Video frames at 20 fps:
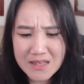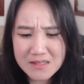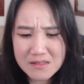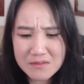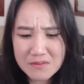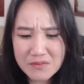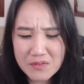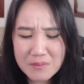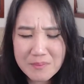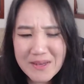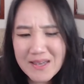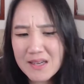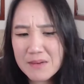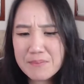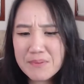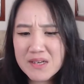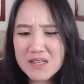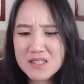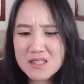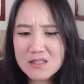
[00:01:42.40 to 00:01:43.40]
for me, it
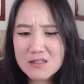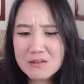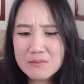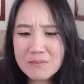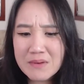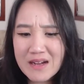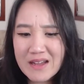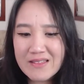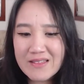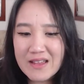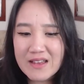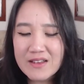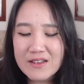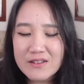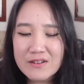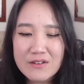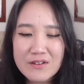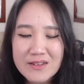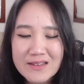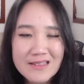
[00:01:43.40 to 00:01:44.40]
brings to mind that, you
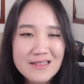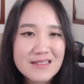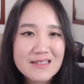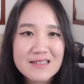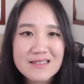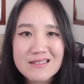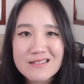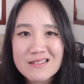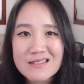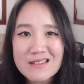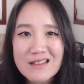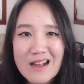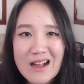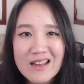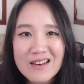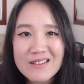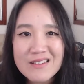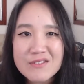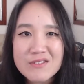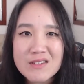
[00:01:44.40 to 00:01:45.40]
know, you can
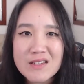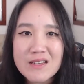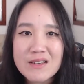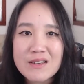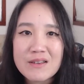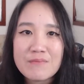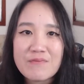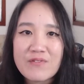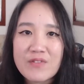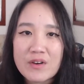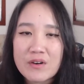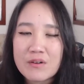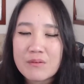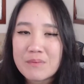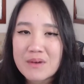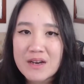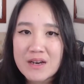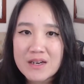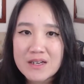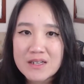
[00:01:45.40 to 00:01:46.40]
kind of see film
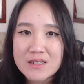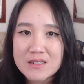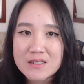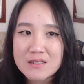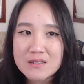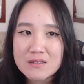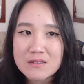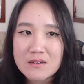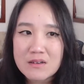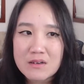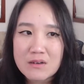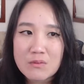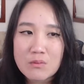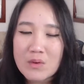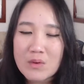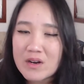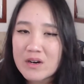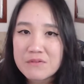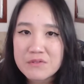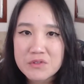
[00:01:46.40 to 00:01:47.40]
as, you know,
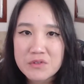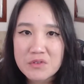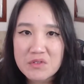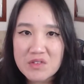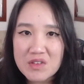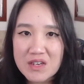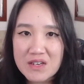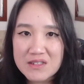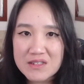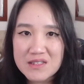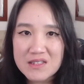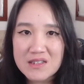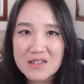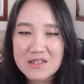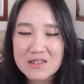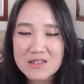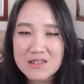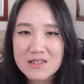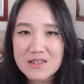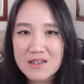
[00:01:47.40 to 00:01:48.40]
one of two things. You can
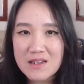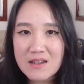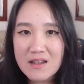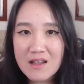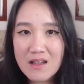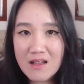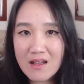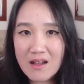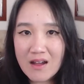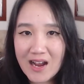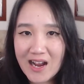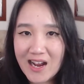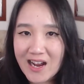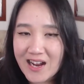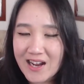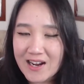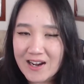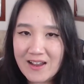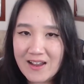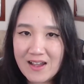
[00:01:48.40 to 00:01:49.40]
see
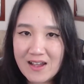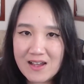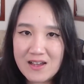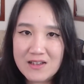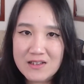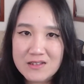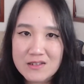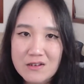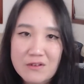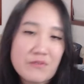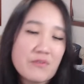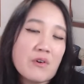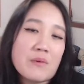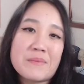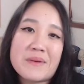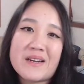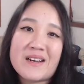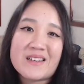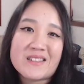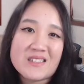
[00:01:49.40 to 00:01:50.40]
art as a form
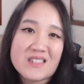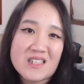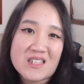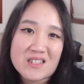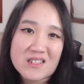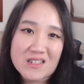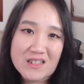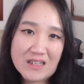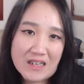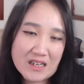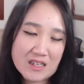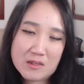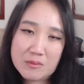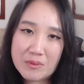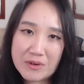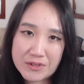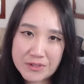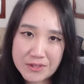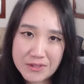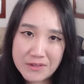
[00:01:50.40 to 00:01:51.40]
of artistic
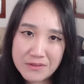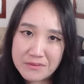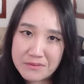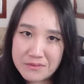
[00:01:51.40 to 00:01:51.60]
expression.